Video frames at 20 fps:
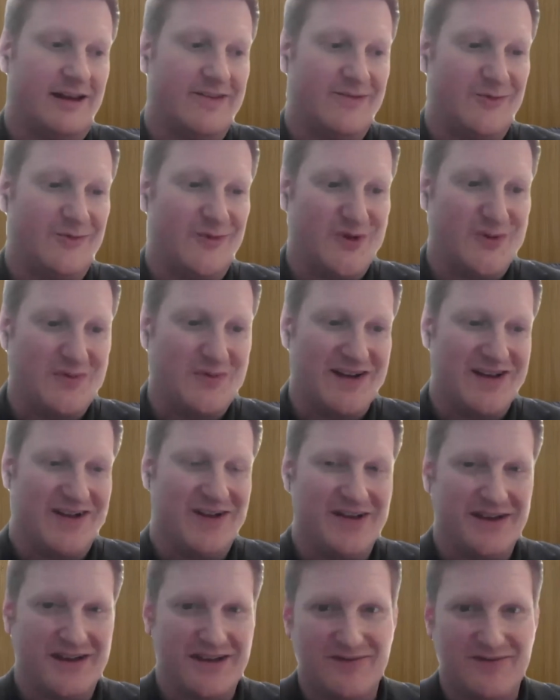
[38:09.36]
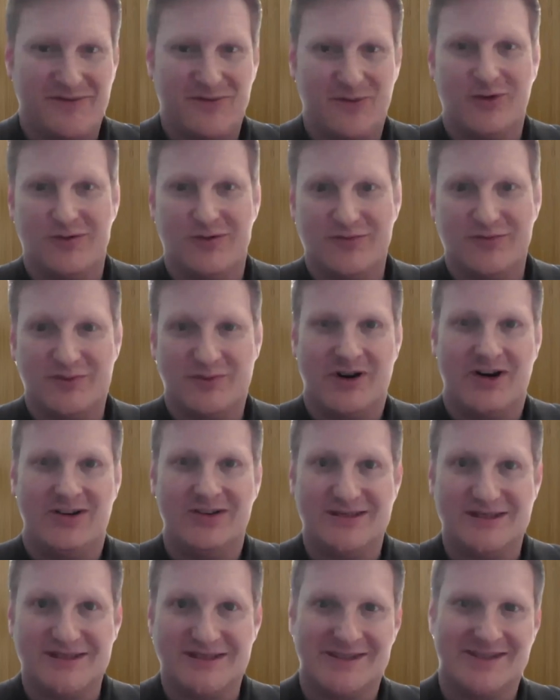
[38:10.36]
if we make informed
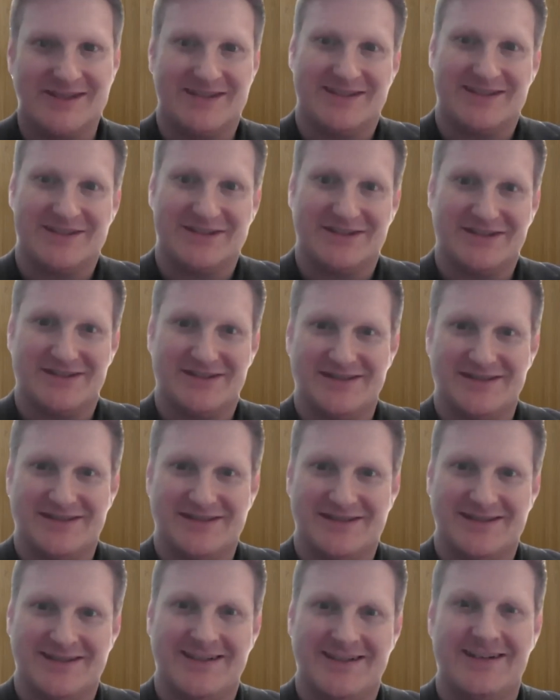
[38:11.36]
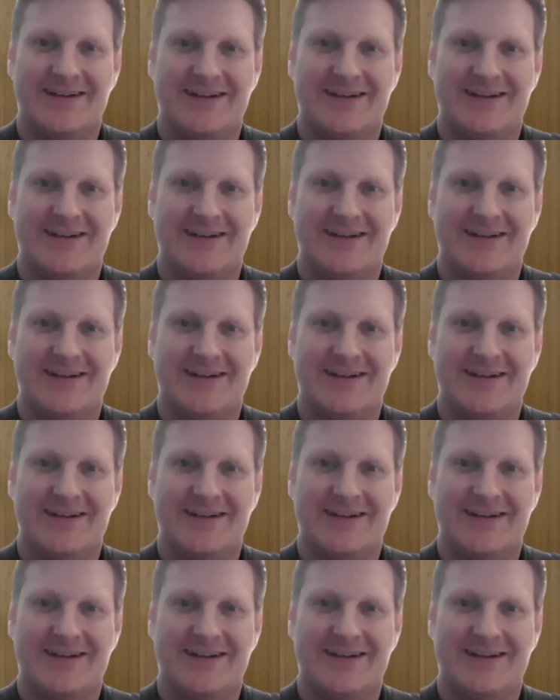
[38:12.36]
policy decisions,